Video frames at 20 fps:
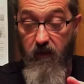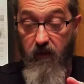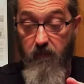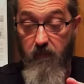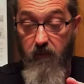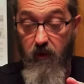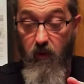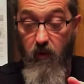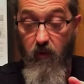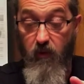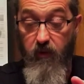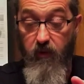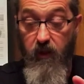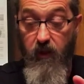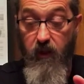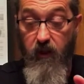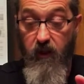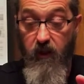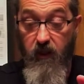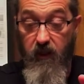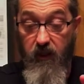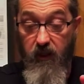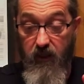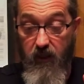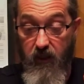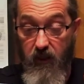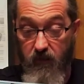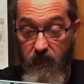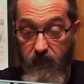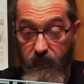the mold,
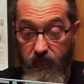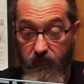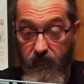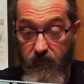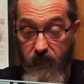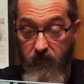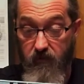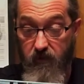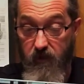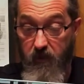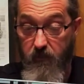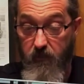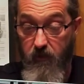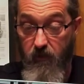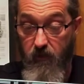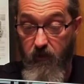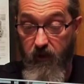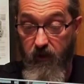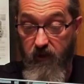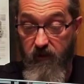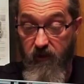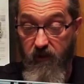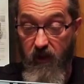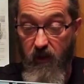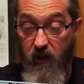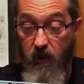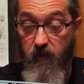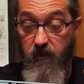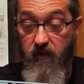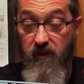again, typical
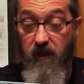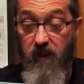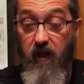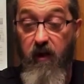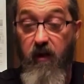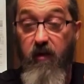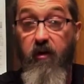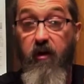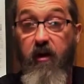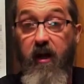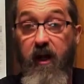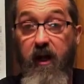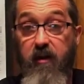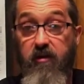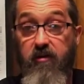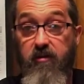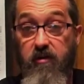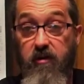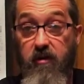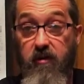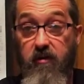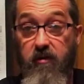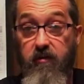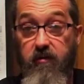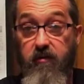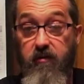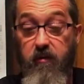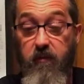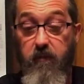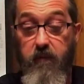Hasegawa style, they're external
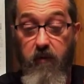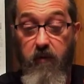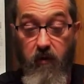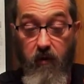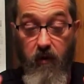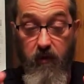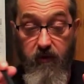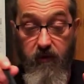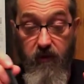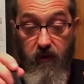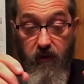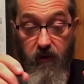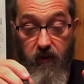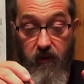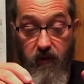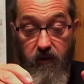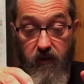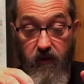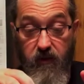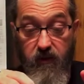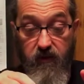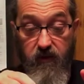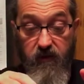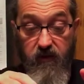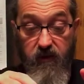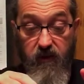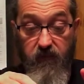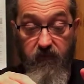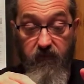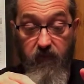to the part. You can
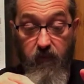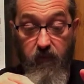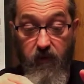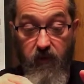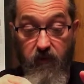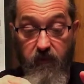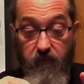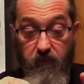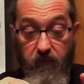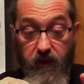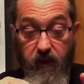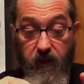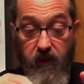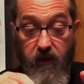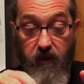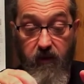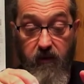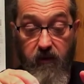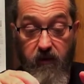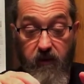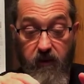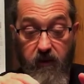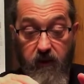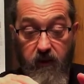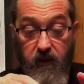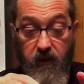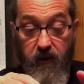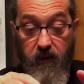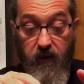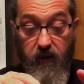see a few of them there
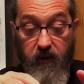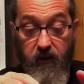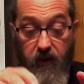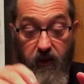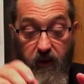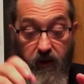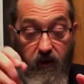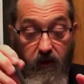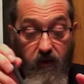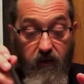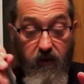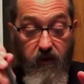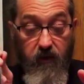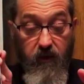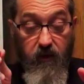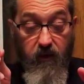and there.